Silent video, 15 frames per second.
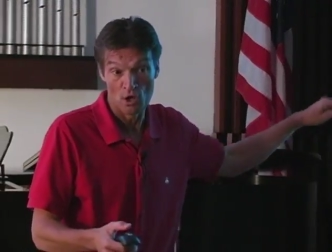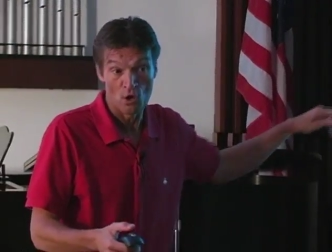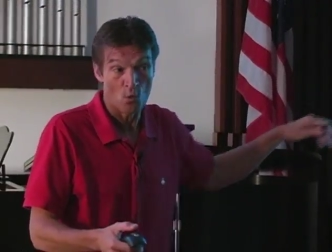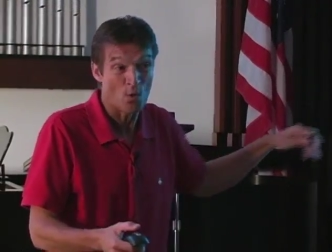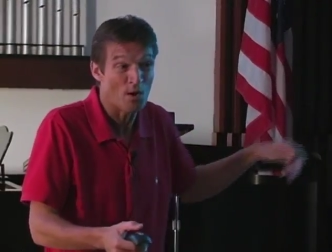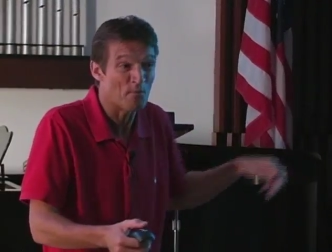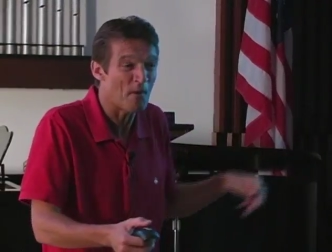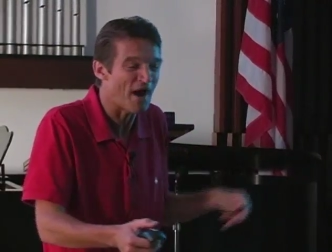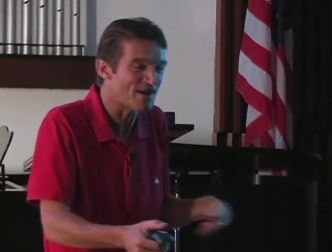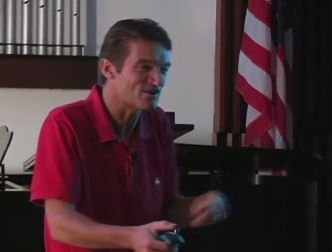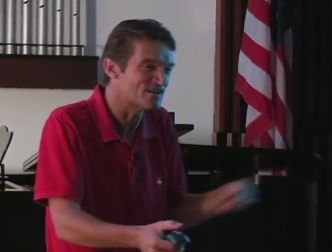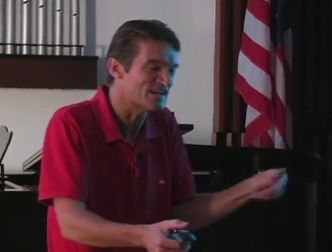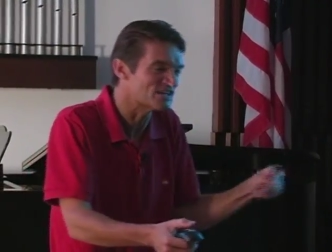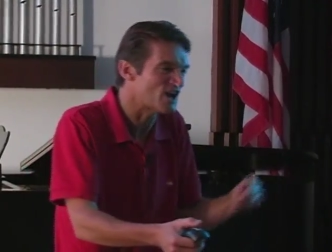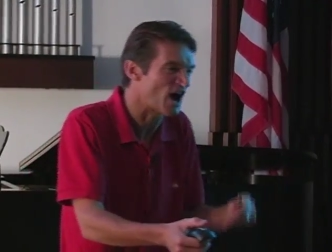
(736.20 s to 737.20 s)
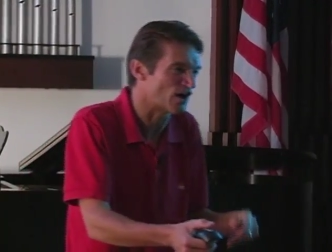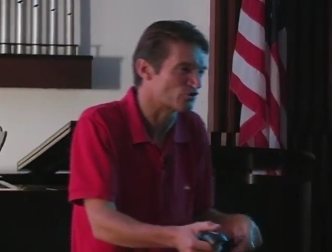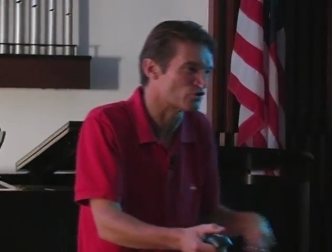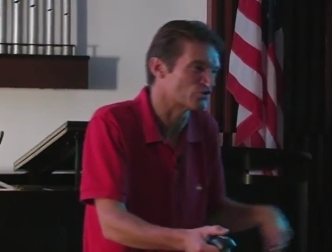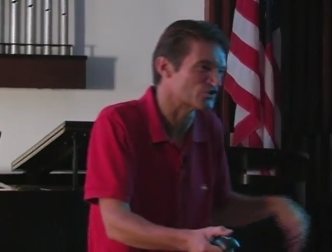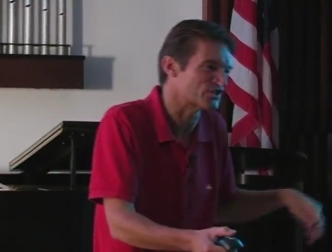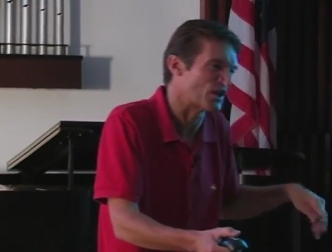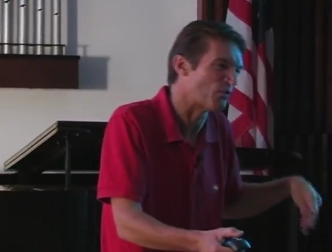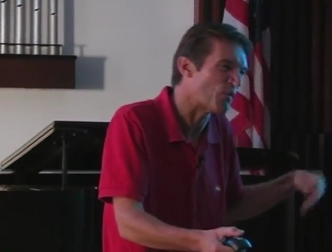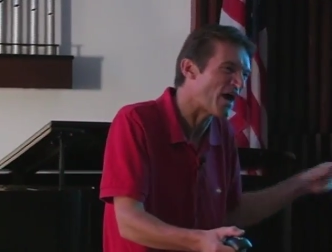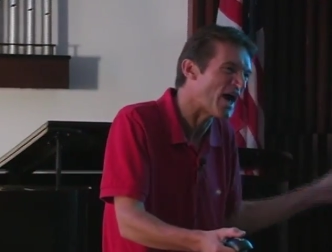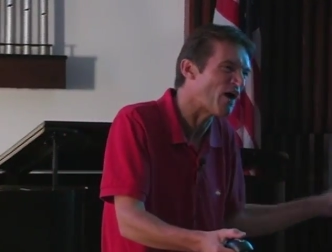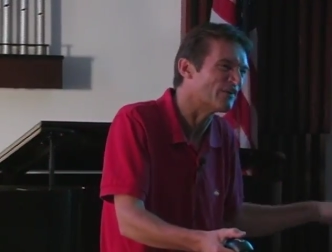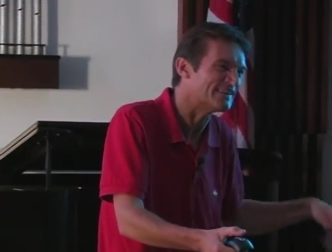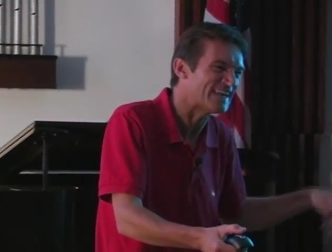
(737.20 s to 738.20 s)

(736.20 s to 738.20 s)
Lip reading: Well, modern day doctors say, well,